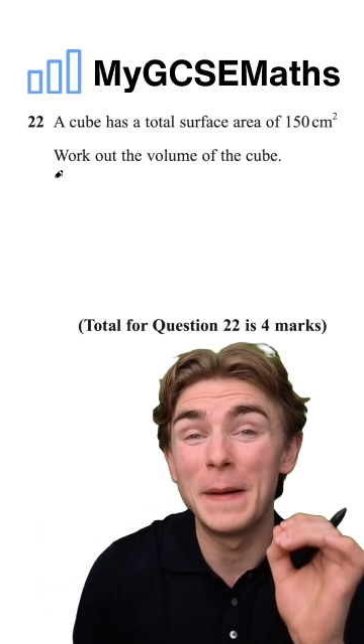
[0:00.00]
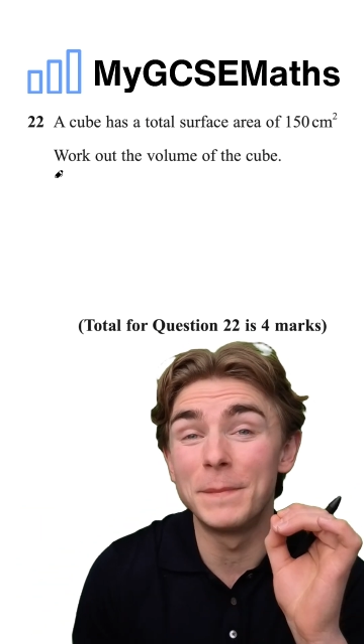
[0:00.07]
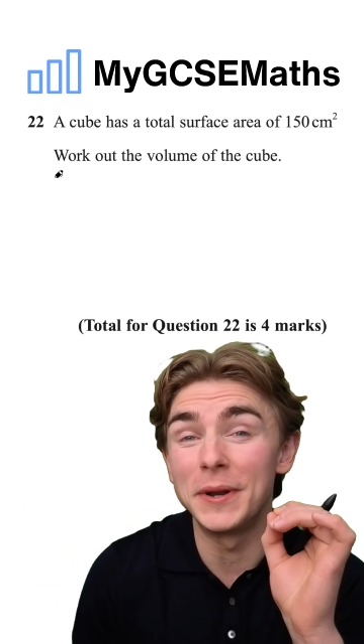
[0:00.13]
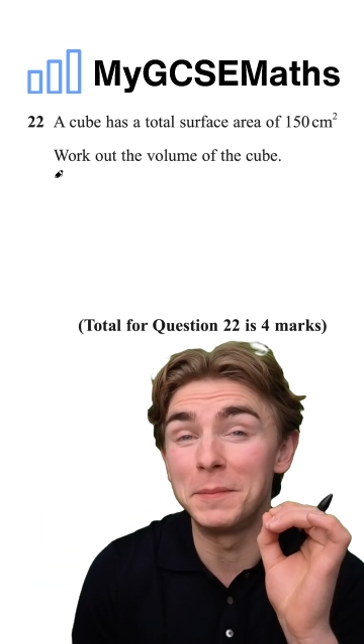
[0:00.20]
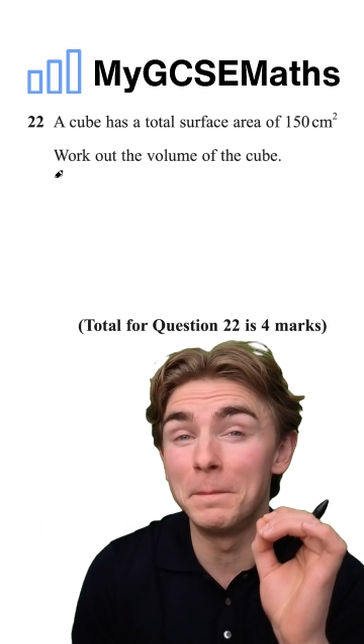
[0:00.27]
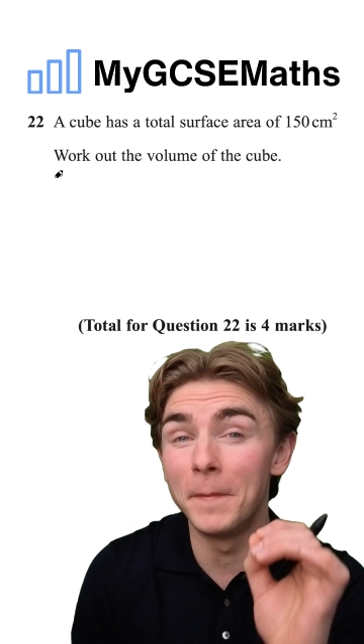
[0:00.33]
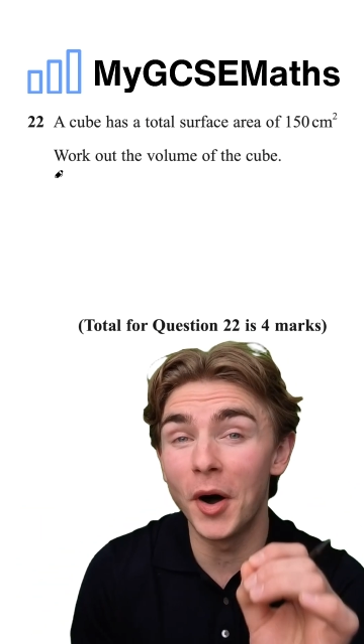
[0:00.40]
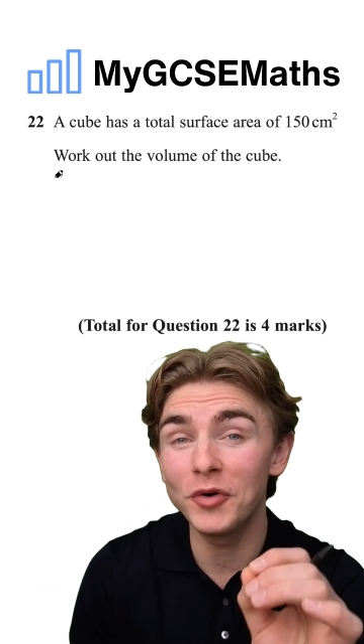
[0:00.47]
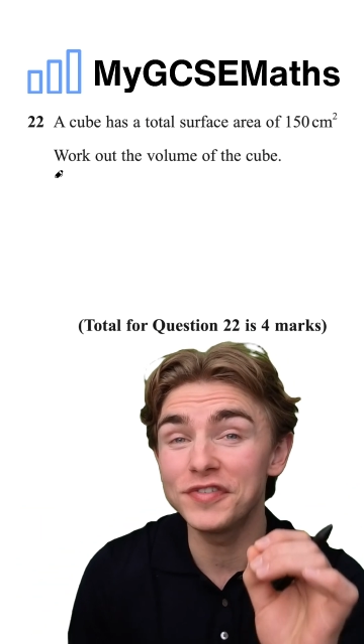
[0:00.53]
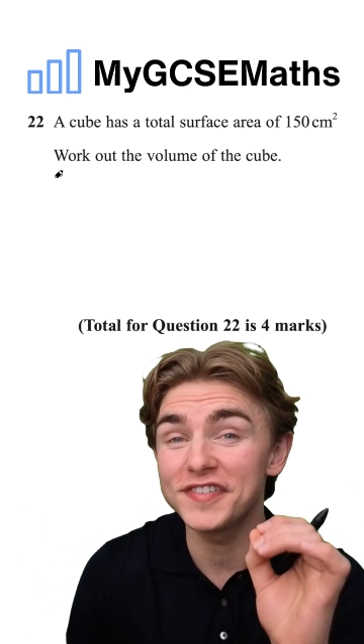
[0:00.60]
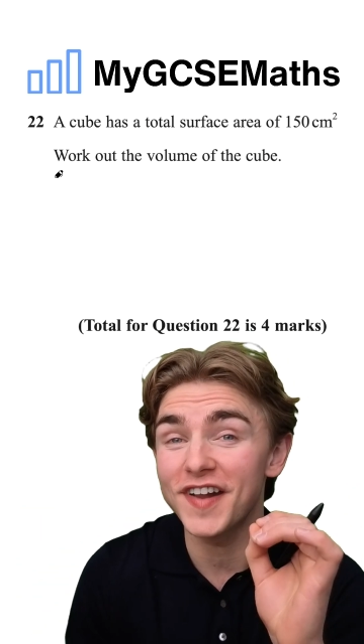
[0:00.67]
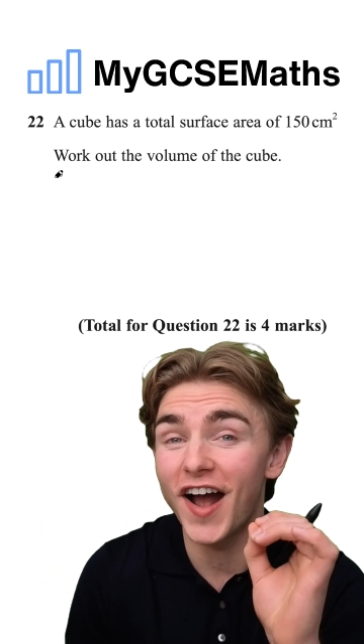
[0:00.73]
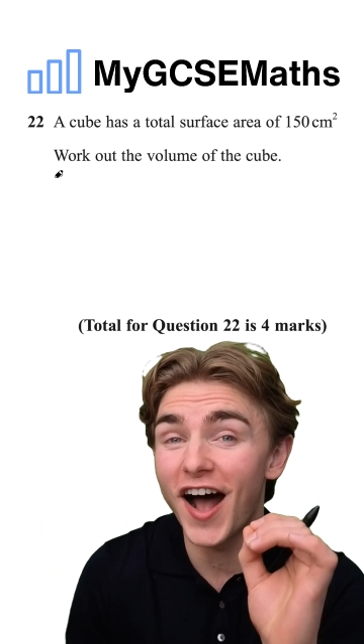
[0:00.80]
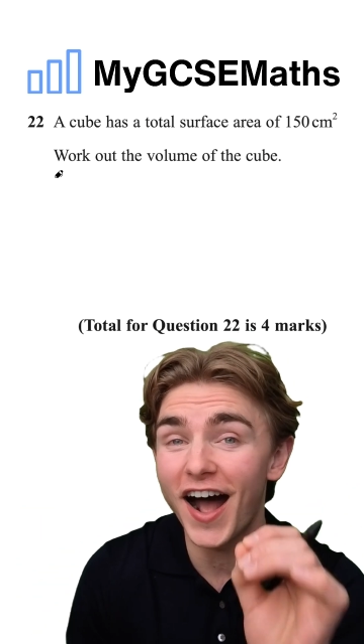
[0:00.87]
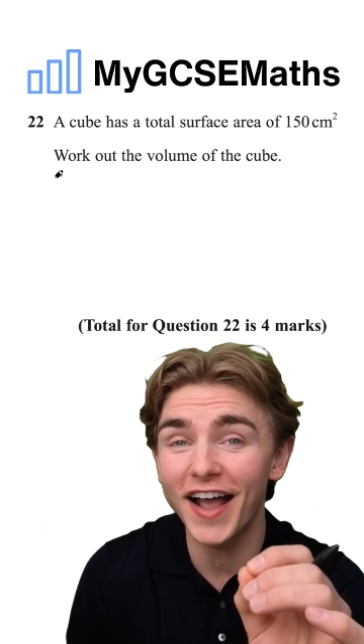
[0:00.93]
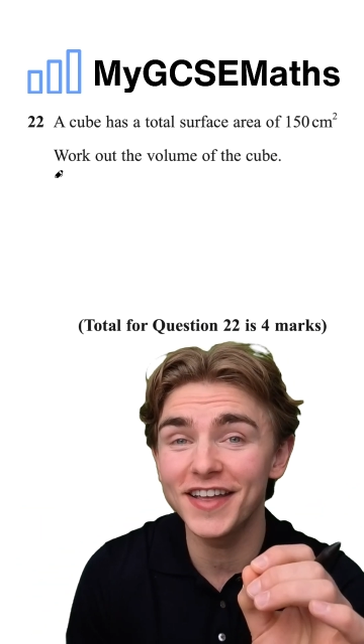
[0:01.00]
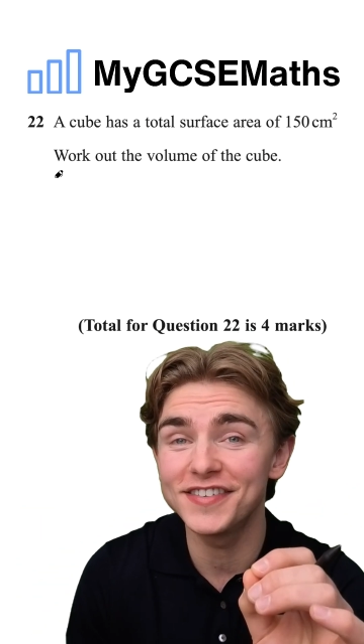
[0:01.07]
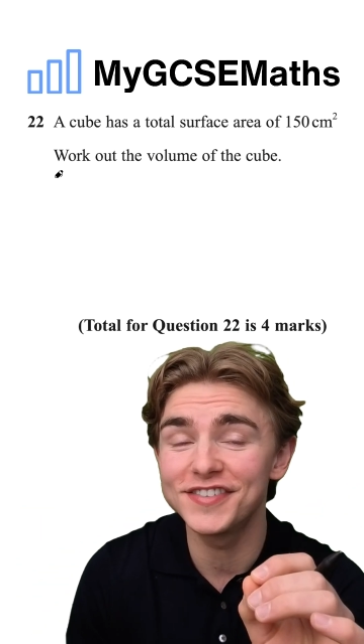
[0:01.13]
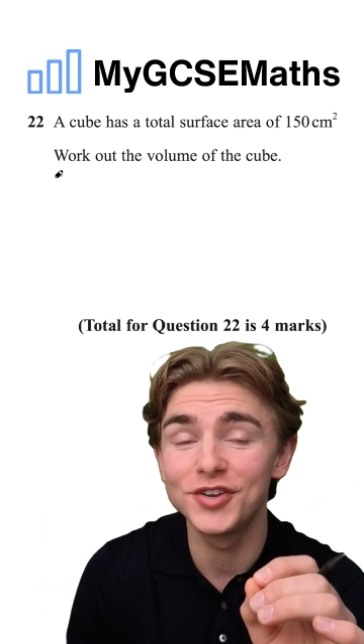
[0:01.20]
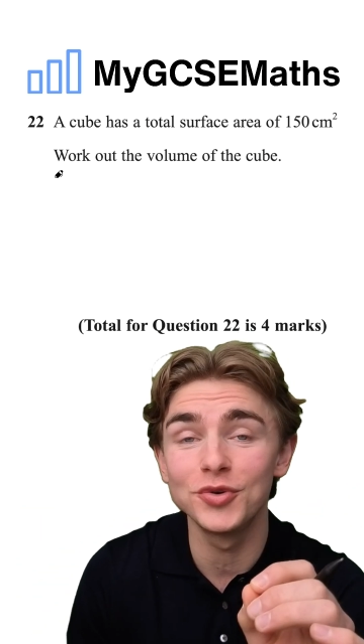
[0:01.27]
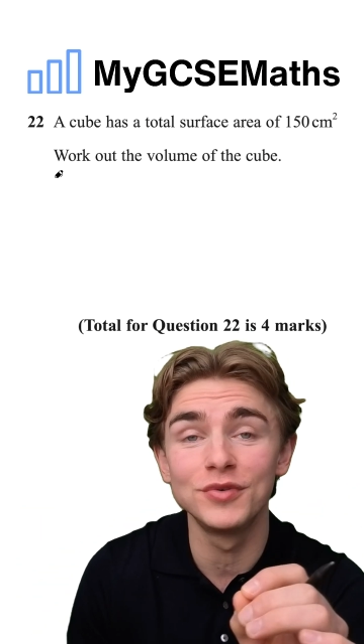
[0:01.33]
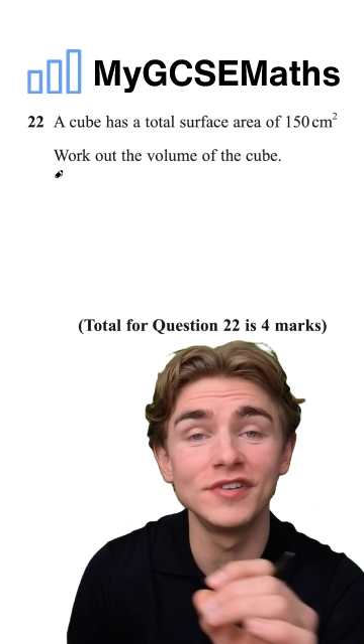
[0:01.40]
but most higher
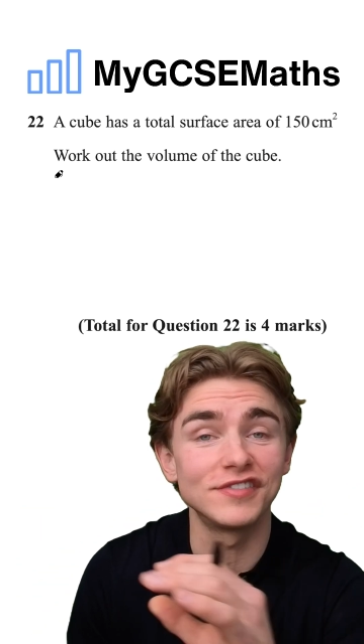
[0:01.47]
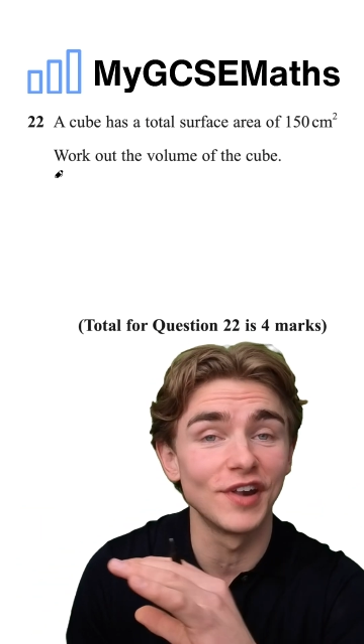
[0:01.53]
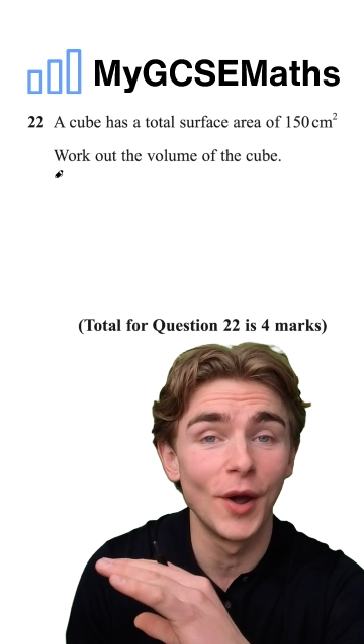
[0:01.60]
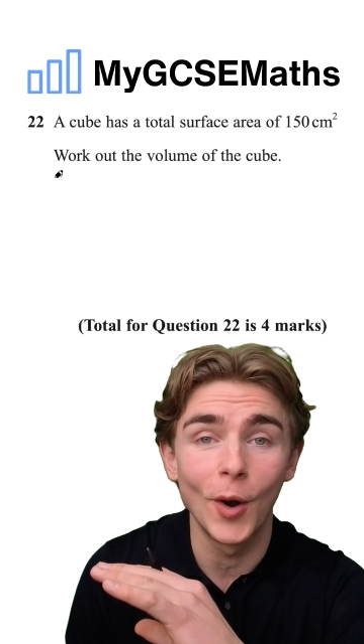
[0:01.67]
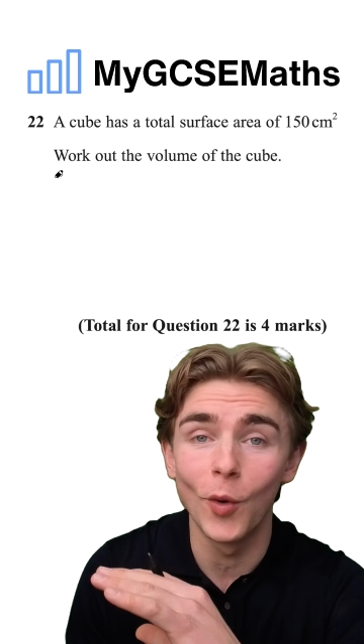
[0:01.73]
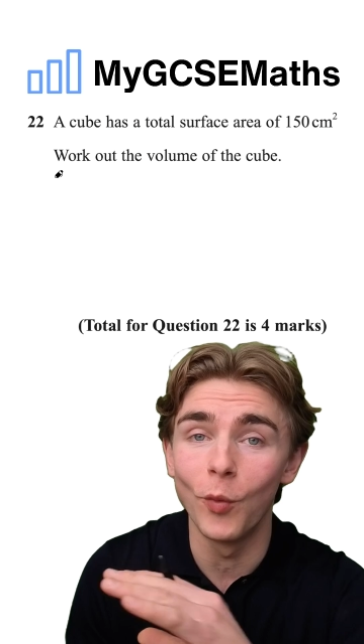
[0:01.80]
students